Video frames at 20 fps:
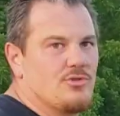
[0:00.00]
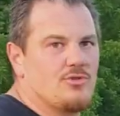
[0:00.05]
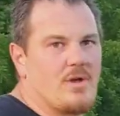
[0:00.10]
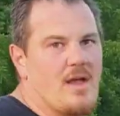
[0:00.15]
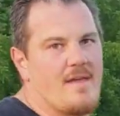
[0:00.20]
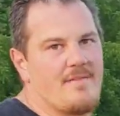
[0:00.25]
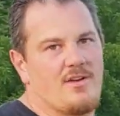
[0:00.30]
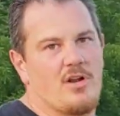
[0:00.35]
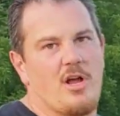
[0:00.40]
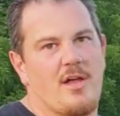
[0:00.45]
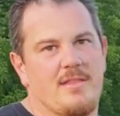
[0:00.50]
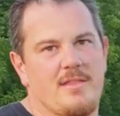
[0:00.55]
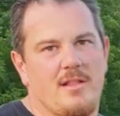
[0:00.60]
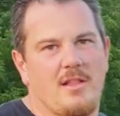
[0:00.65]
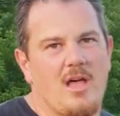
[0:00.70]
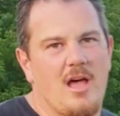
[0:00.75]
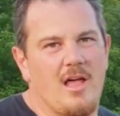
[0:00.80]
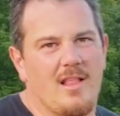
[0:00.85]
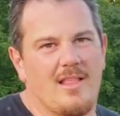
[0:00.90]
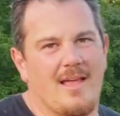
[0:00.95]
driving on the
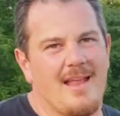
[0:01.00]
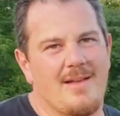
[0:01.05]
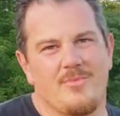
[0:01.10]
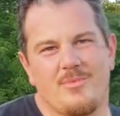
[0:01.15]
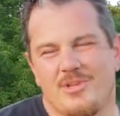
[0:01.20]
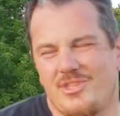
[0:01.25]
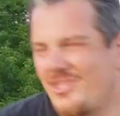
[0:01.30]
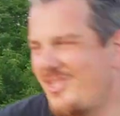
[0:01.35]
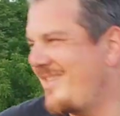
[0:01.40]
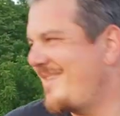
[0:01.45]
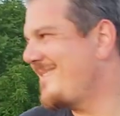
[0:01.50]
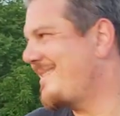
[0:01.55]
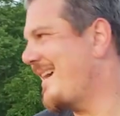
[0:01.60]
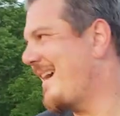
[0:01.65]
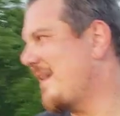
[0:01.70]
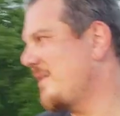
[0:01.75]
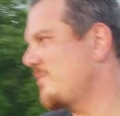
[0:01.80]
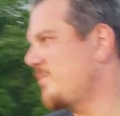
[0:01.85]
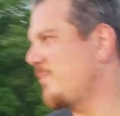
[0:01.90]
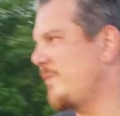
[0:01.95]
lot line which these
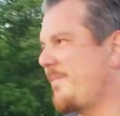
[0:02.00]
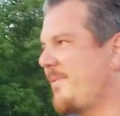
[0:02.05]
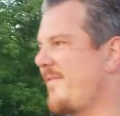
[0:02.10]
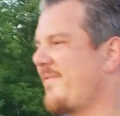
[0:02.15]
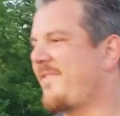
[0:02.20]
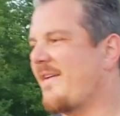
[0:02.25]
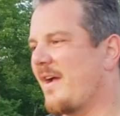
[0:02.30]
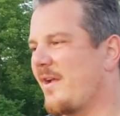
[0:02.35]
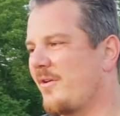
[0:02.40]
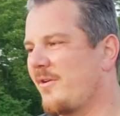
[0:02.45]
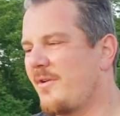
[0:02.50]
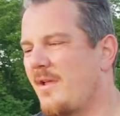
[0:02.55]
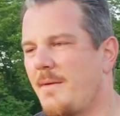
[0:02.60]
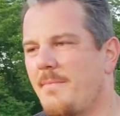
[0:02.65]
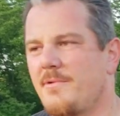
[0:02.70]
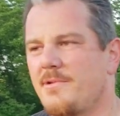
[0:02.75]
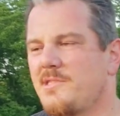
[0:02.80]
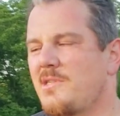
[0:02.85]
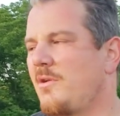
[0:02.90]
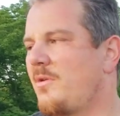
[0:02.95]
guys would be fine our
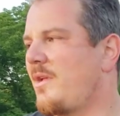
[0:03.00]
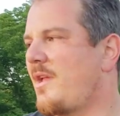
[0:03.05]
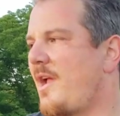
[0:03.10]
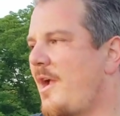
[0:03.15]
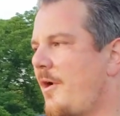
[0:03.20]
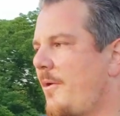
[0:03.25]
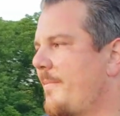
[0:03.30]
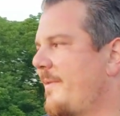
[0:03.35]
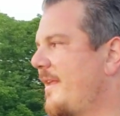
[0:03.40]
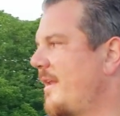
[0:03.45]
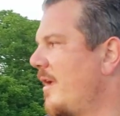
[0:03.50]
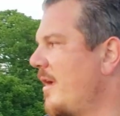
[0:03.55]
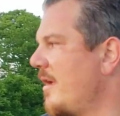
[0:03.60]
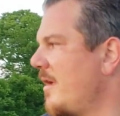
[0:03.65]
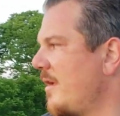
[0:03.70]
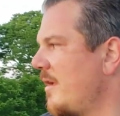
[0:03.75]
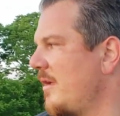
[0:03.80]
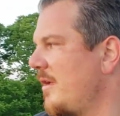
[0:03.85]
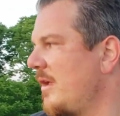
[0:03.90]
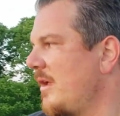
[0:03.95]
neighbors don't care but
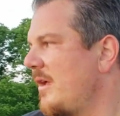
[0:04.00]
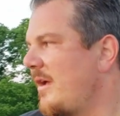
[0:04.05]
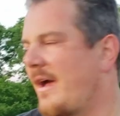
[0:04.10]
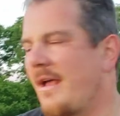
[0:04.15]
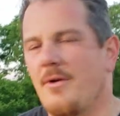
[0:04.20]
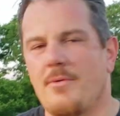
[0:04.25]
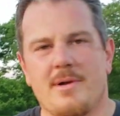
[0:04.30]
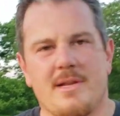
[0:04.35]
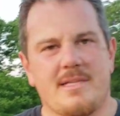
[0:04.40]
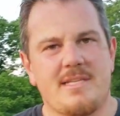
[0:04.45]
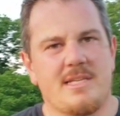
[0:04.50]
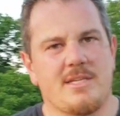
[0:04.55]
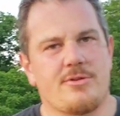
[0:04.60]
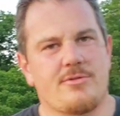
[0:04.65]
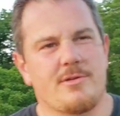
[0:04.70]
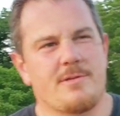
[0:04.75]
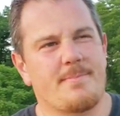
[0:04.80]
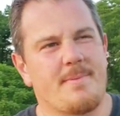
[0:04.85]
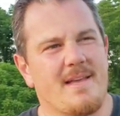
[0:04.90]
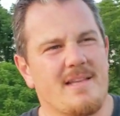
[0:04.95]
I don't want to
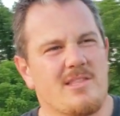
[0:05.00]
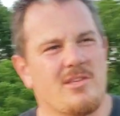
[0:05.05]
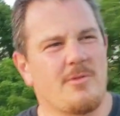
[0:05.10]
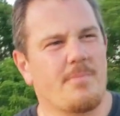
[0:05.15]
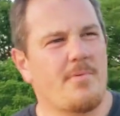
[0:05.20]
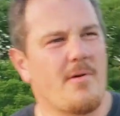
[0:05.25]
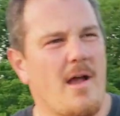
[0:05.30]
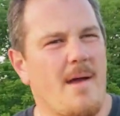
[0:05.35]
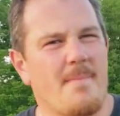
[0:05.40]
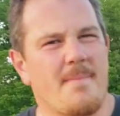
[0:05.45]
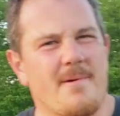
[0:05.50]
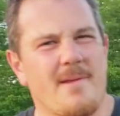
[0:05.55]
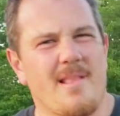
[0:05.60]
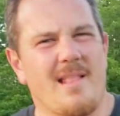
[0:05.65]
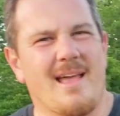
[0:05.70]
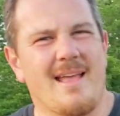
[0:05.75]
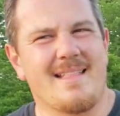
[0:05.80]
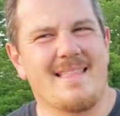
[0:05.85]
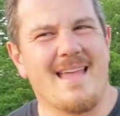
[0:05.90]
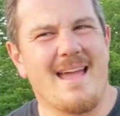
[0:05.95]
disrespect their property
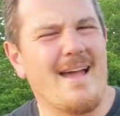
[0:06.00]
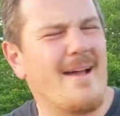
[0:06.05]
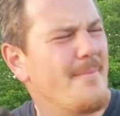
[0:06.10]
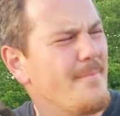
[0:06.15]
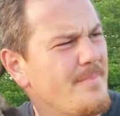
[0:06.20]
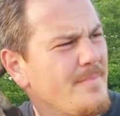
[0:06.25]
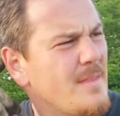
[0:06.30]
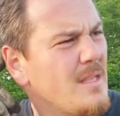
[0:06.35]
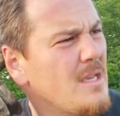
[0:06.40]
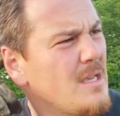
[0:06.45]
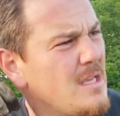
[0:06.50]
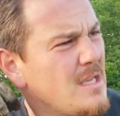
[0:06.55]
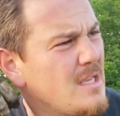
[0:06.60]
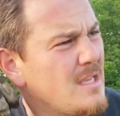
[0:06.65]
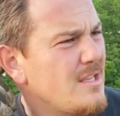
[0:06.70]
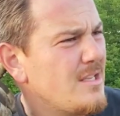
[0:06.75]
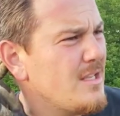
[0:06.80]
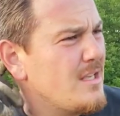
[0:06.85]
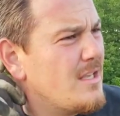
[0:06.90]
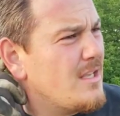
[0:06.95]
like that.
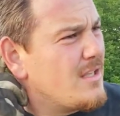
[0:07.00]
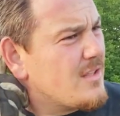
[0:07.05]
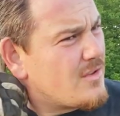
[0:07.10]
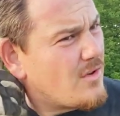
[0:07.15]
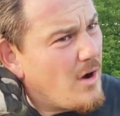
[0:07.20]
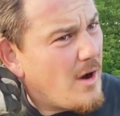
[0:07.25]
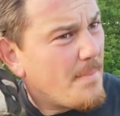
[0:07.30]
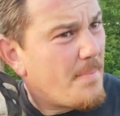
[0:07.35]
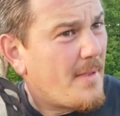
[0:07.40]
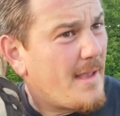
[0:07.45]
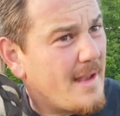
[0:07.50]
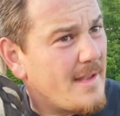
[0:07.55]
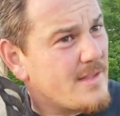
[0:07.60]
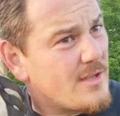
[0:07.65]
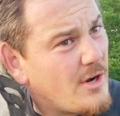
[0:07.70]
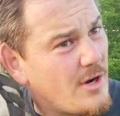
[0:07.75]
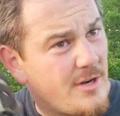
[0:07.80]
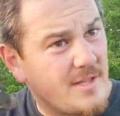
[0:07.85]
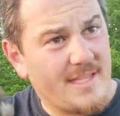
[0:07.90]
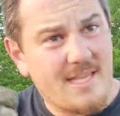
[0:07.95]
So our plans
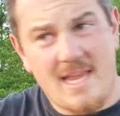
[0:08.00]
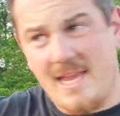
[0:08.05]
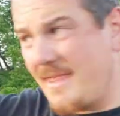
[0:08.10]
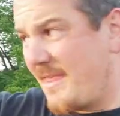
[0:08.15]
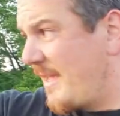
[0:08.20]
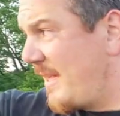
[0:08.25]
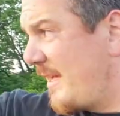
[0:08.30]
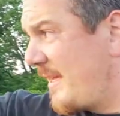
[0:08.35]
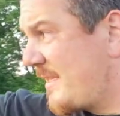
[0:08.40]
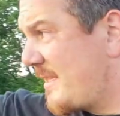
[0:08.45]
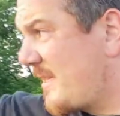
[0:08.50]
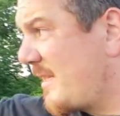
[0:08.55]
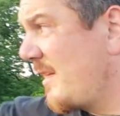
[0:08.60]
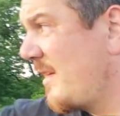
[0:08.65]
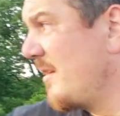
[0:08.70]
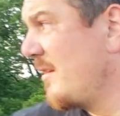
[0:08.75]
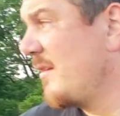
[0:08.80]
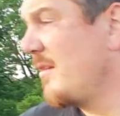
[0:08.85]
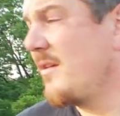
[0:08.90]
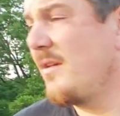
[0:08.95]
are to take this.
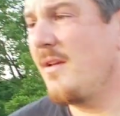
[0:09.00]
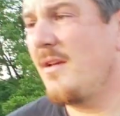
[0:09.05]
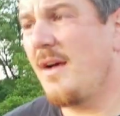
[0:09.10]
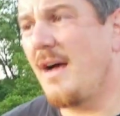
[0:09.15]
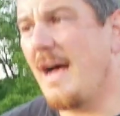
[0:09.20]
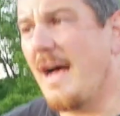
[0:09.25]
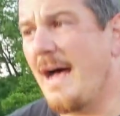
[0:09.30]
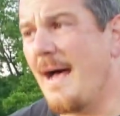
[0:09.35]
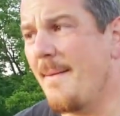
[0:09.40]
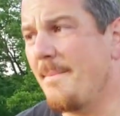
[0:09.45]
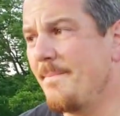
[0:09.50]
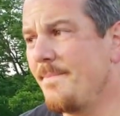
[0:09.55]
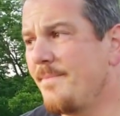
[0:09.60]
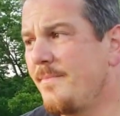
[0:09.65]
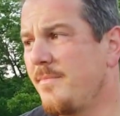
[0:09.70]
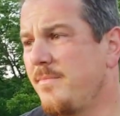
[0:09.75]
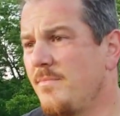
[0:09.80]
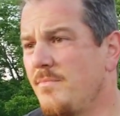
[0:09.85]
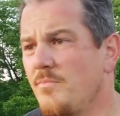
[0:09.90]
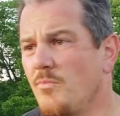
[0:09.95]
Um,
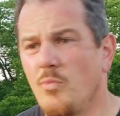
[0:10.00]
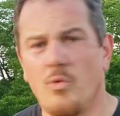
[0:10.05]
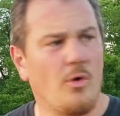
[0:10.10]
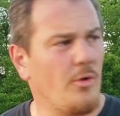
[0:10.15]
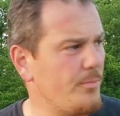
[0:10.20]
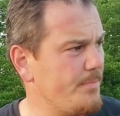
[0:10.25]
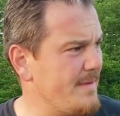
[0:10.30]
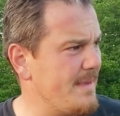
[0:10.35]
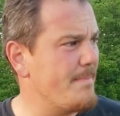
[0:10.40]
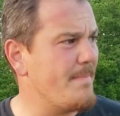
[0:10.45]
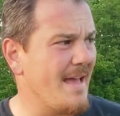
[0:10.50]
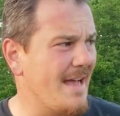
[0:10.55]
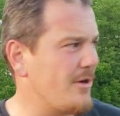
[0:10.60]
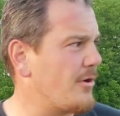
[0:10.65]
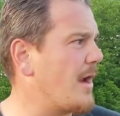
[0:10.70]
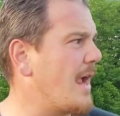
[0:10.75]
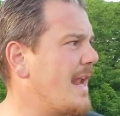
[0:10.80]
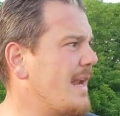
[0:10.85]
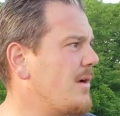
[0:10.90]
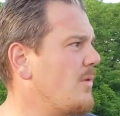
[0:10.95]
we'll be
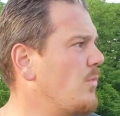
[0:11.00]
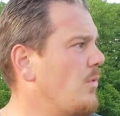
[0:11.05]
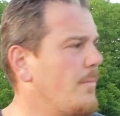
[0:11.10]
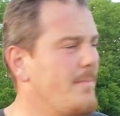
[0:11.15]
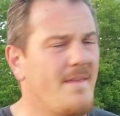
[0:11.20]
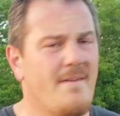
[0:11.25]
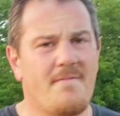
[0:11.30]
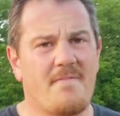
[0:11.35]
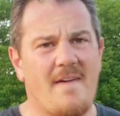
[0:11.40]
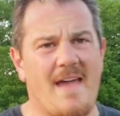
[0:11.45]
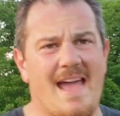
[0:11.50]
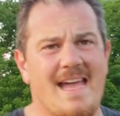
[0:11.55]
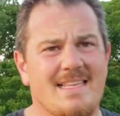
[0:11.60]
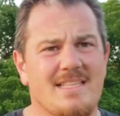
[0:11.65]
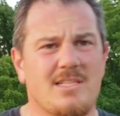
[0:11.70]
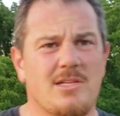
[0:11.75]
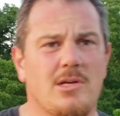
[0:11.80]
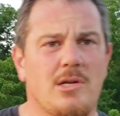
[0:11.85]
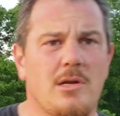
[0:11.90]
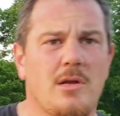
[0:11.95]
better at it. We'll be
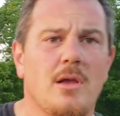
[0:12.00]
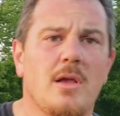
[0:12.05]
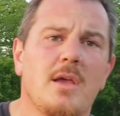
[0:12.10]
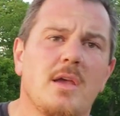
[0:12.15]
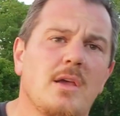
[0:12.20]
faster.